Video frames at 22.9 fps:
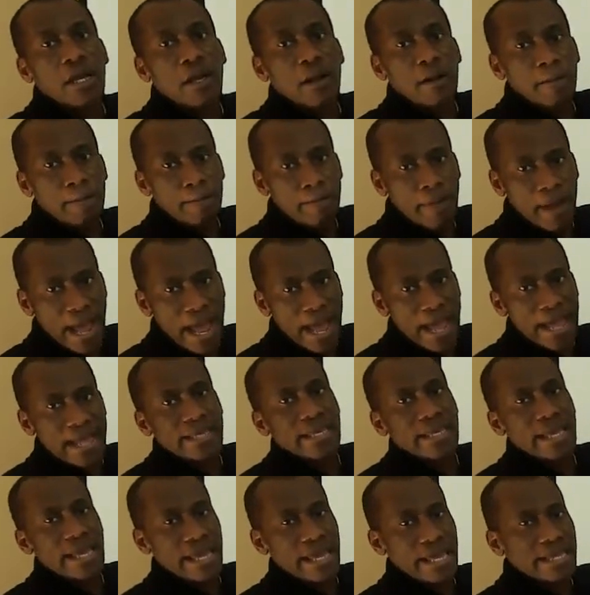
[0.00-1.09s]
by
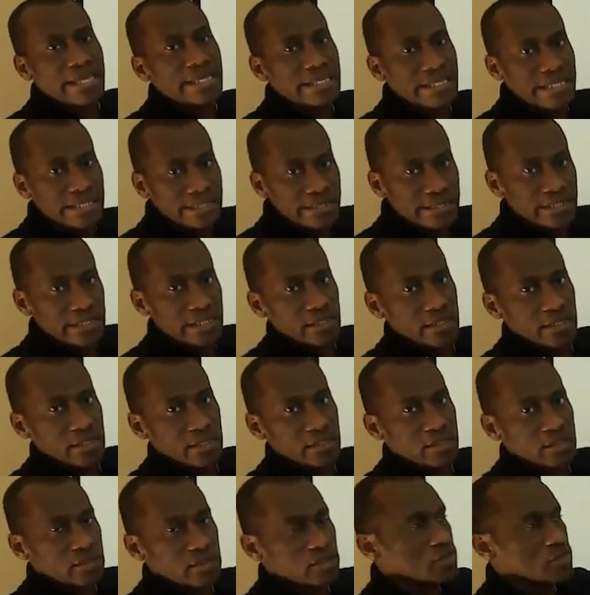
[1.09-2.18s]
AED.
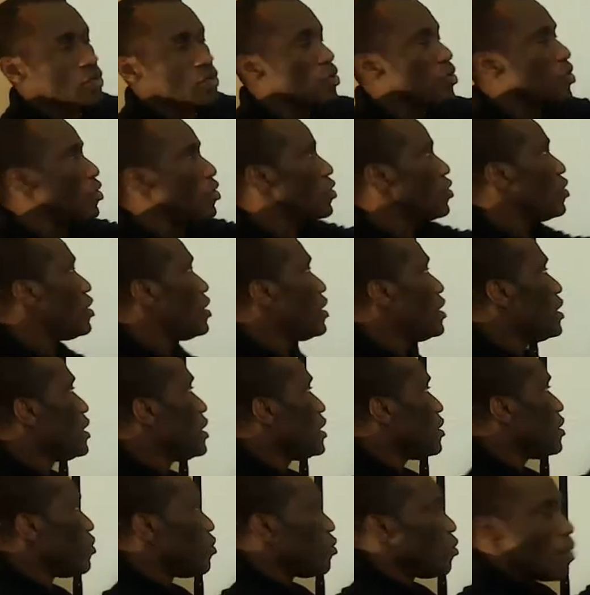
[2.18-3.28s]
So
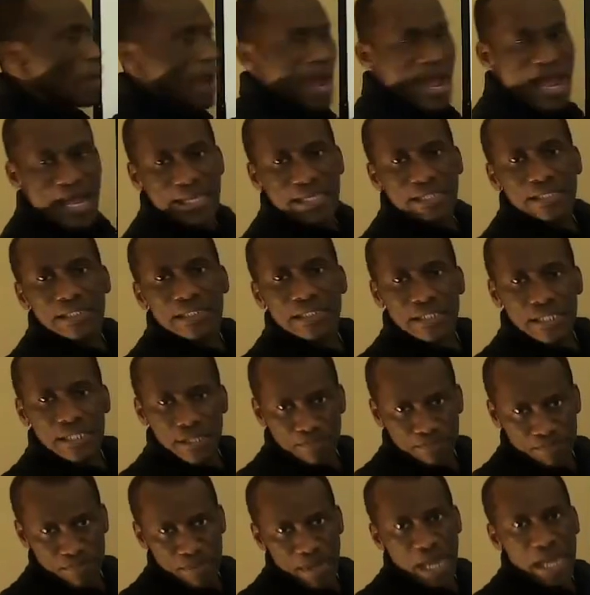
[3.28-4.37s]
why
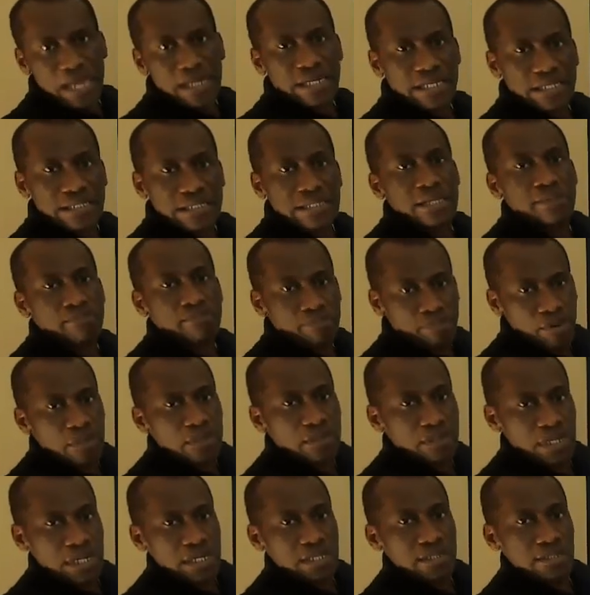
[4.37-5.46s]
CPR is
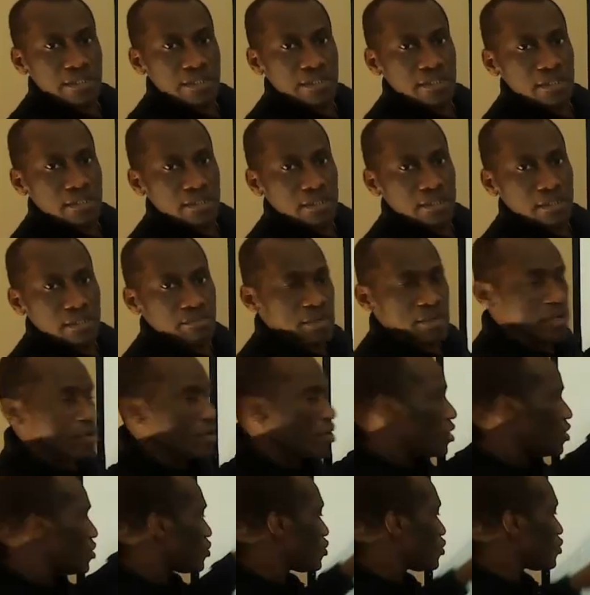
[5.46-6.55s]
important?
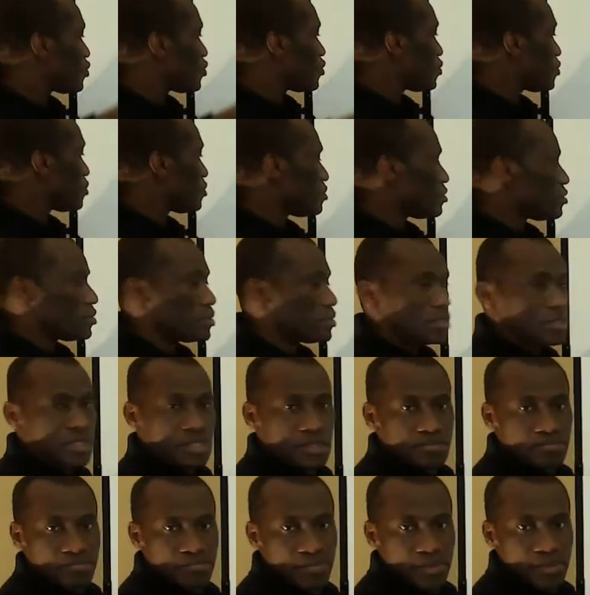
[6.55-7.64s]
Because
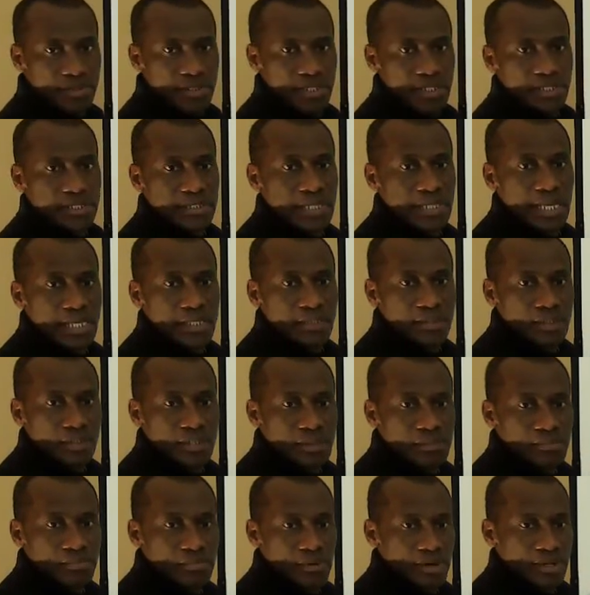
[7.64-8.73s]
the cells of
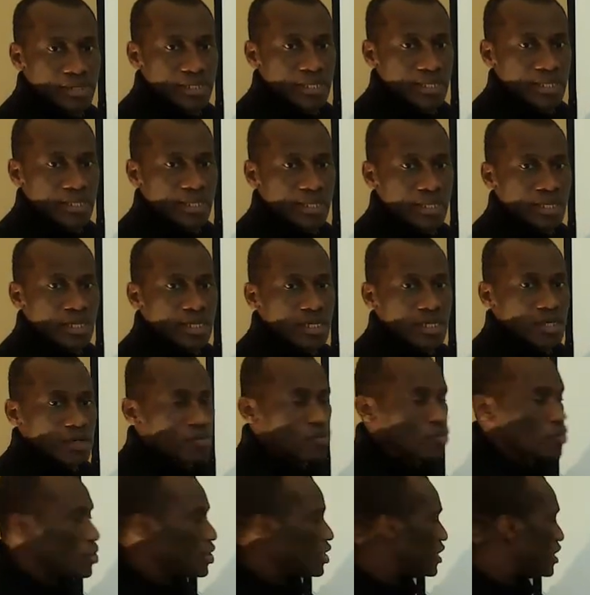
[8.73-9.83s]
the body
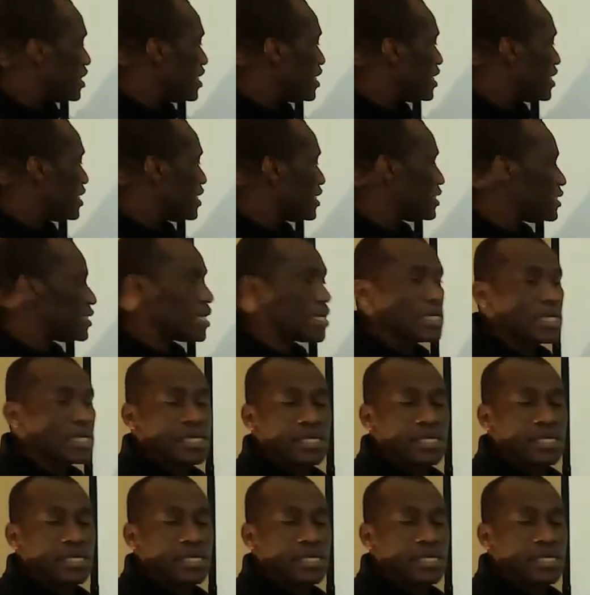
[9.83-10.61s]
will need